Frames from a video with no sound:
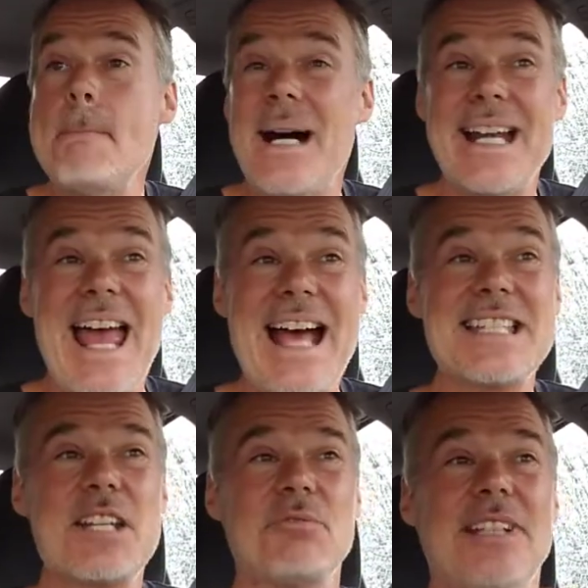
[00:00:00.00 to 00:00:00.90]
but
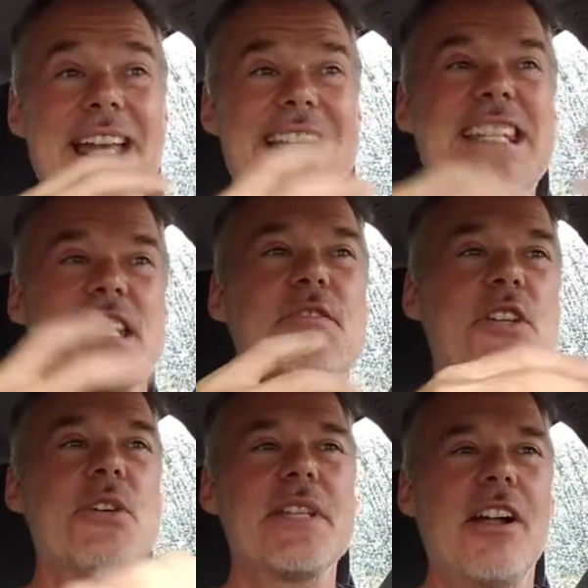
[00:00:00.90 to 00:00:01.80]
as of late, this
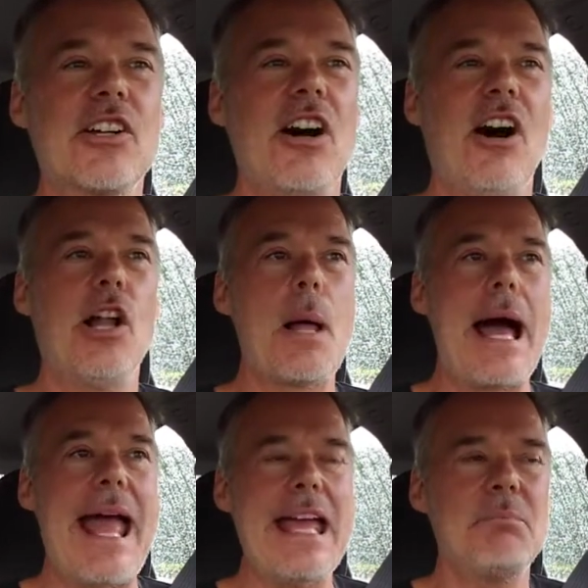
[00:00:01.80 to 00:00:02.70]
view that I'll call
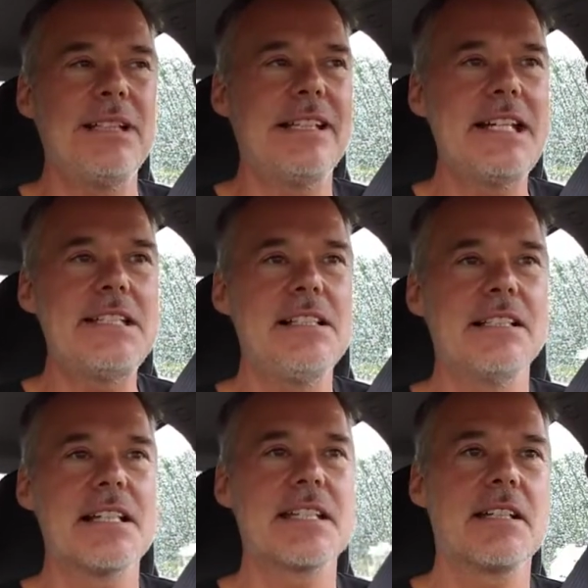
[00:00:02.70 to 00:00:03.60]

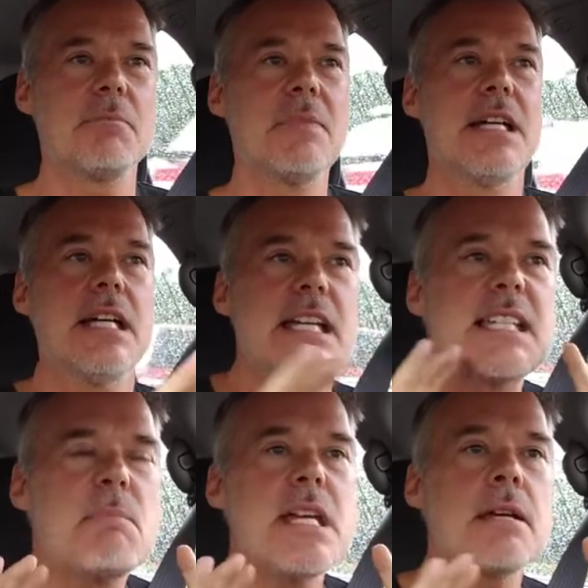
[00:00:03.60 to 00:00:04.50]
amillennialism
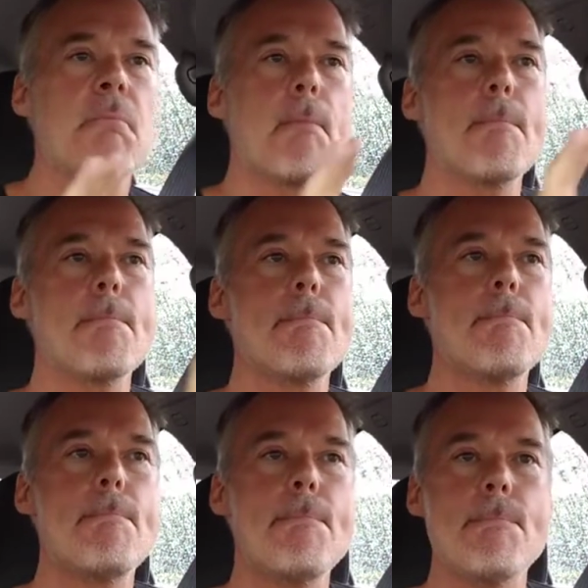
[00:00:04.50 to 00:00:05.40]
is being
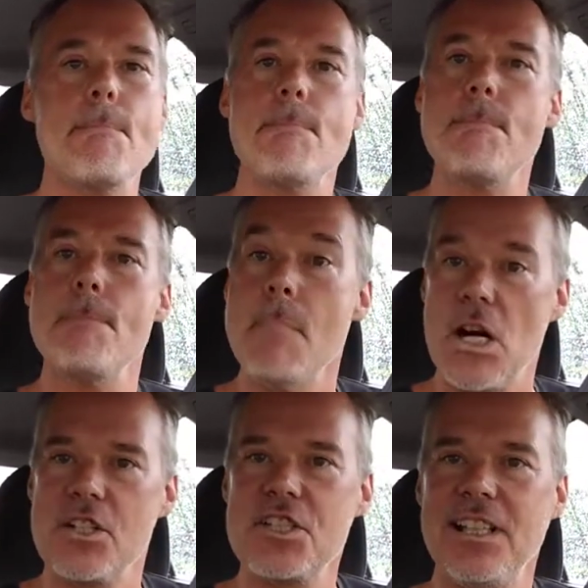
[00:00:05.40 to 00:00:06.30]

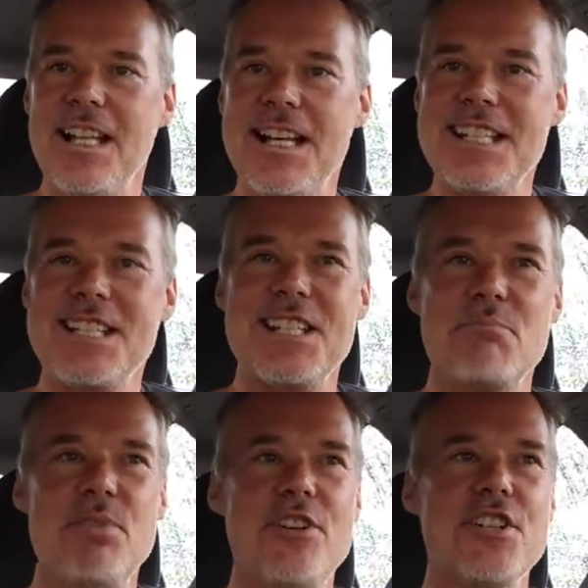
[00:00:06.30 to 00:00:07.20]
marginalized
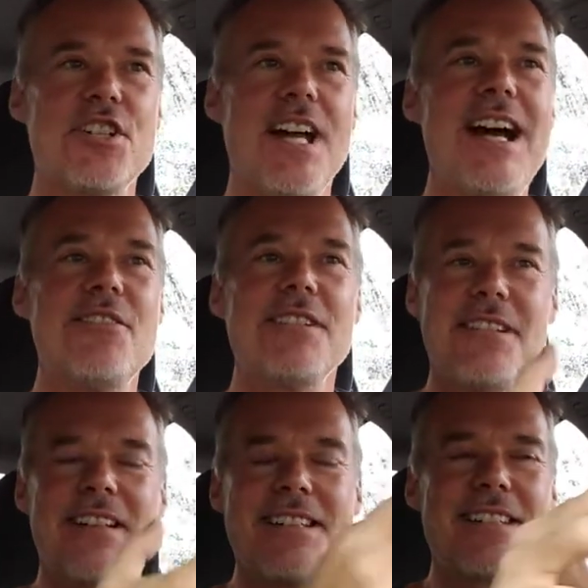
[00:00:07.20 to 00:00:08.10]
and pushed out.
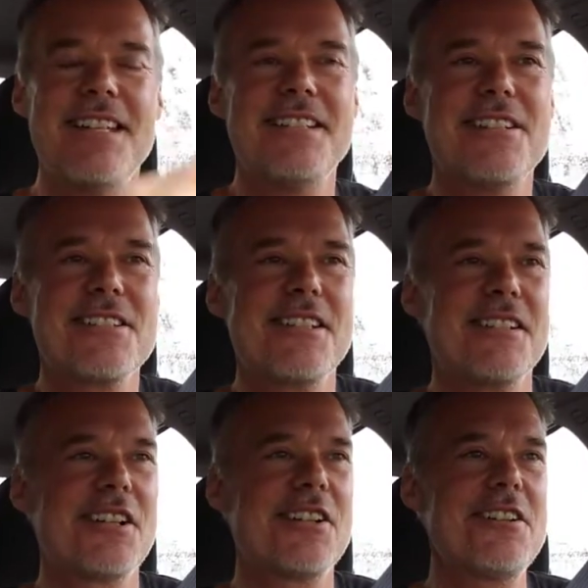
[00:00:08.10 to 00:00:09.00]
And I said there's
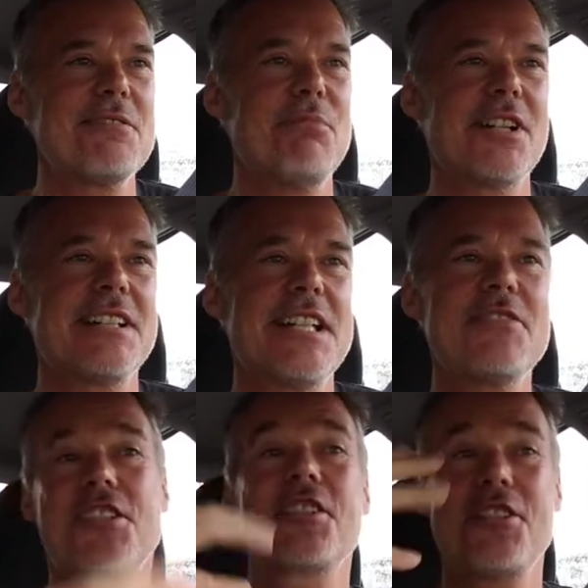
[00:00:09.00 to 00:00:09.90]
a current book that
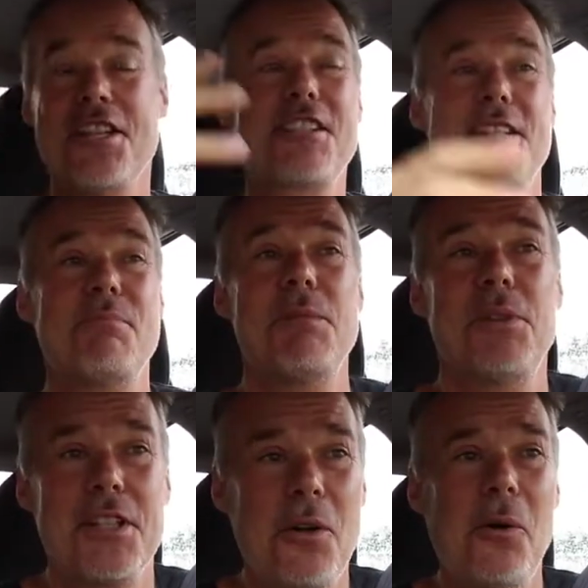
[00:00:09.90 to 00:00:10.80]
even suggested that
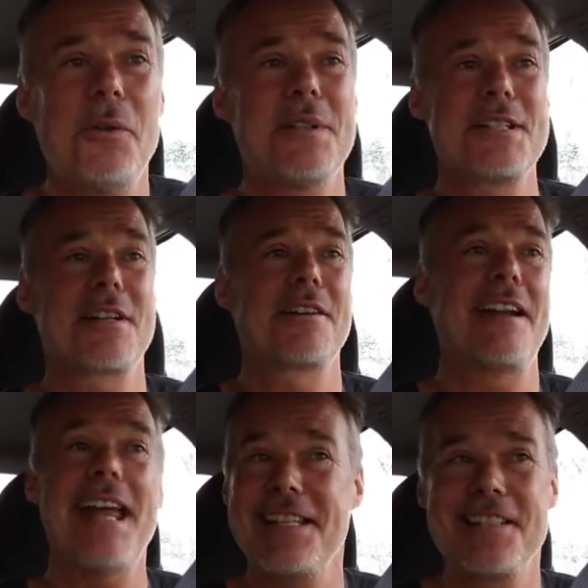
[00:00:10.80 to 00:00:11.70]
people that hold this are
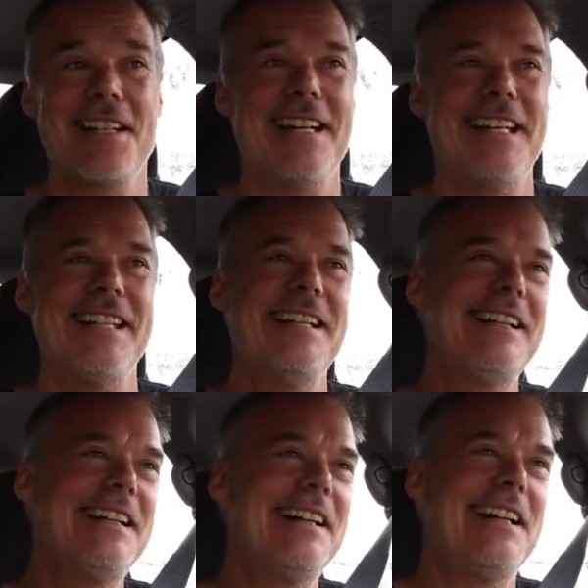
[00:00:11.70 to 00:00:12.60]
anti
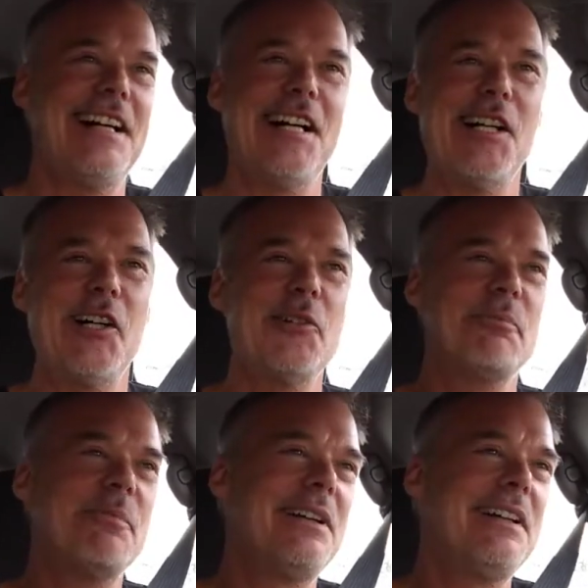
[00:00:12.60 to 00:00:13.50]

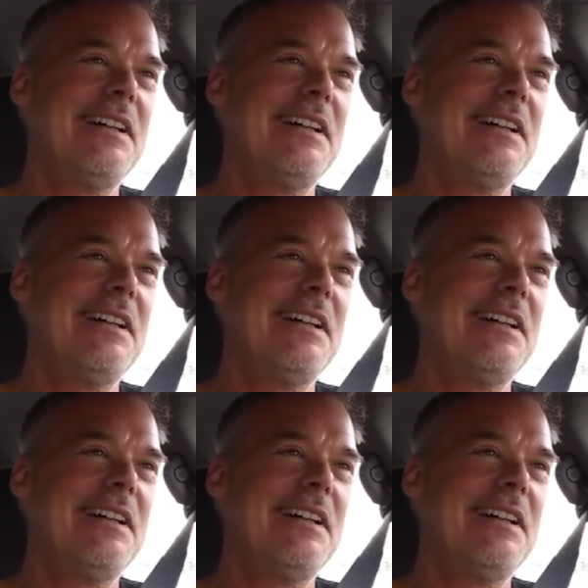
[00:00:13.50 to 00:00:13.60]
um,